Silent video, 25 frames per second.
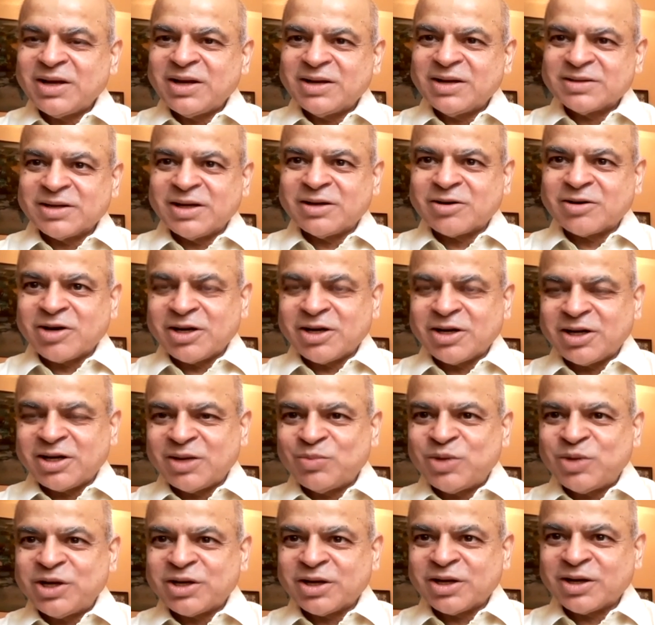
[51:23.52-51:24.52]
as an
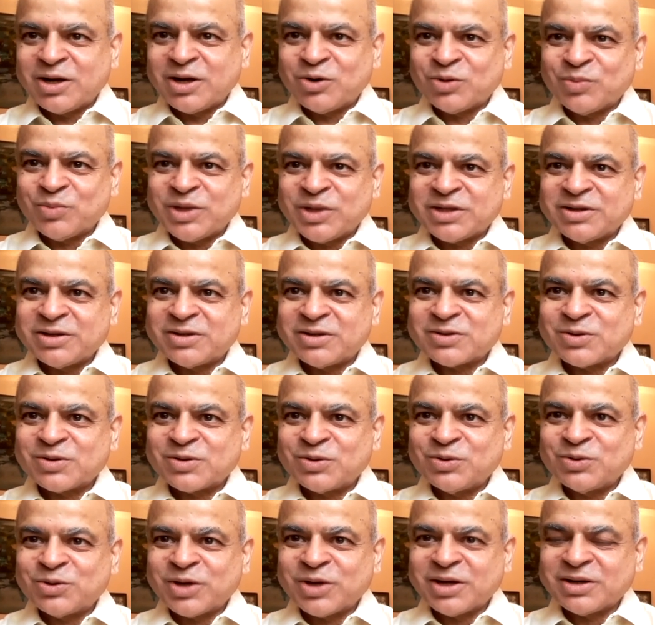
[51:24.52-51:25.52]
intraday breaking out method. So
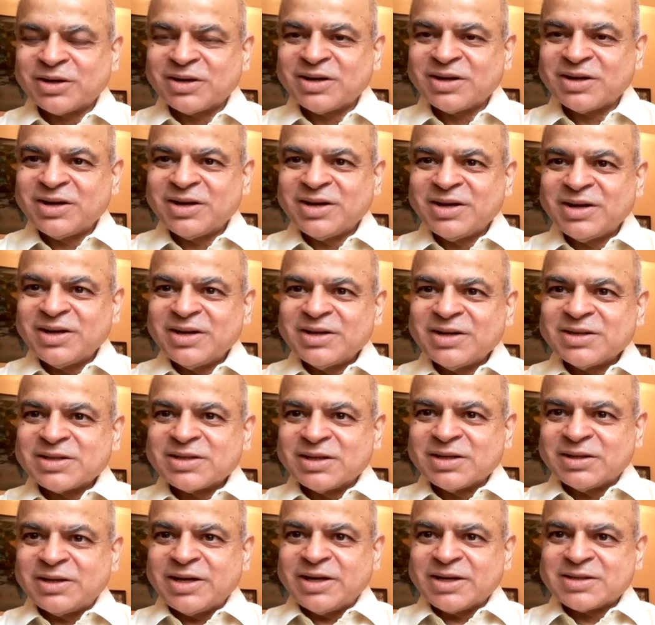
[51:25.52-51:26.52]
you can
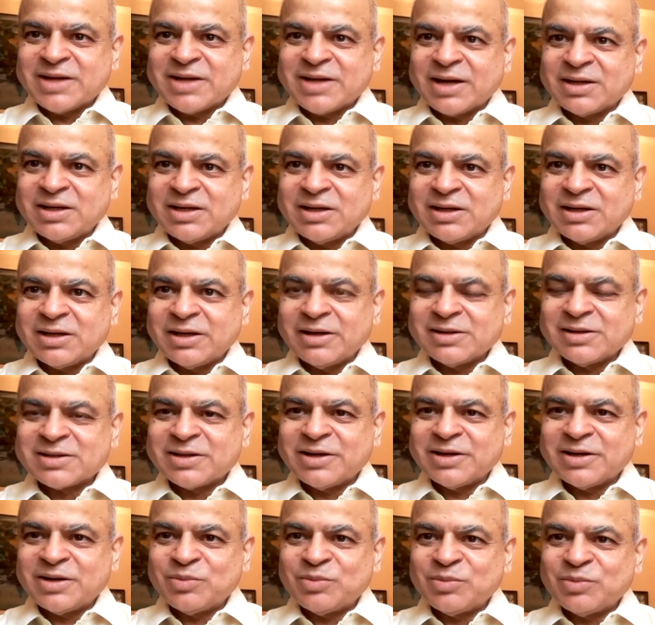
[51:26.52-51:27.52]
see the exact details
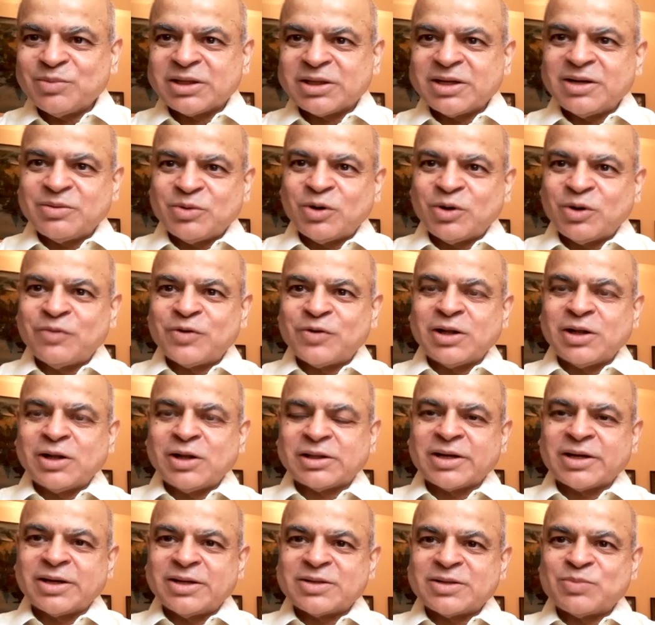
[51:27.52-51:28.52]
there. But the overall
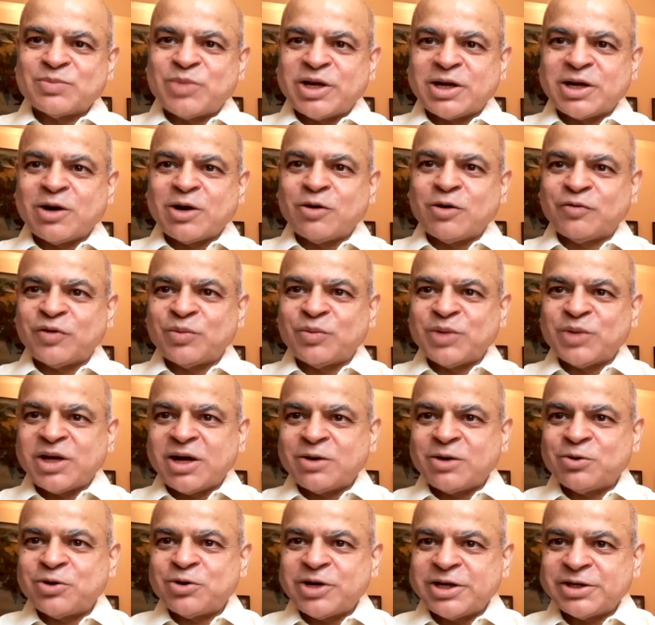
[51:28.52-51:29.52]
thing is breakout from a
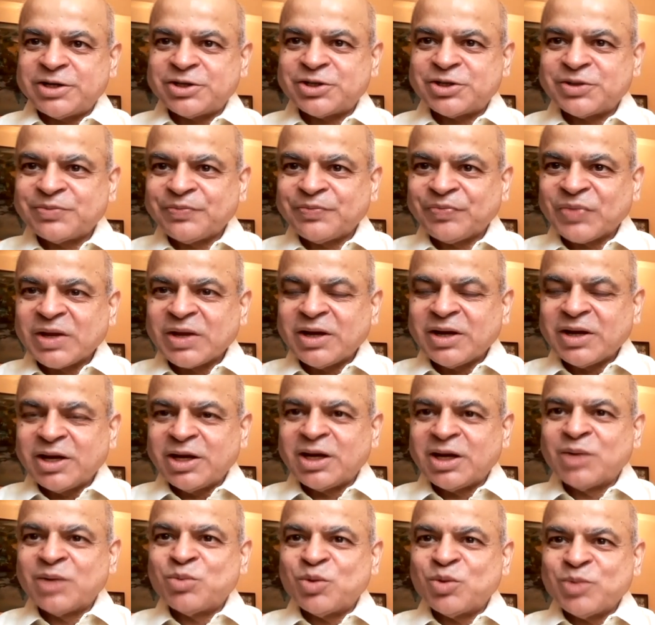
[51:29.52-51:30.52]
narrow range in
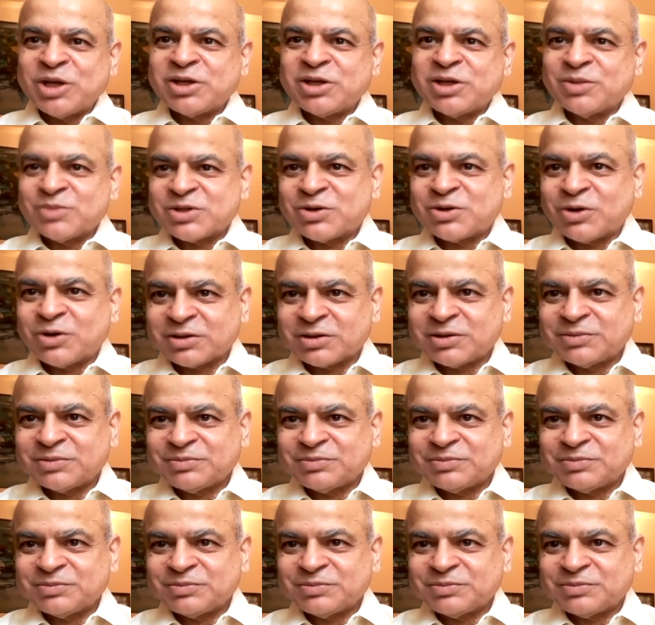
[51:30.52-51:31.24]
a momentum stock.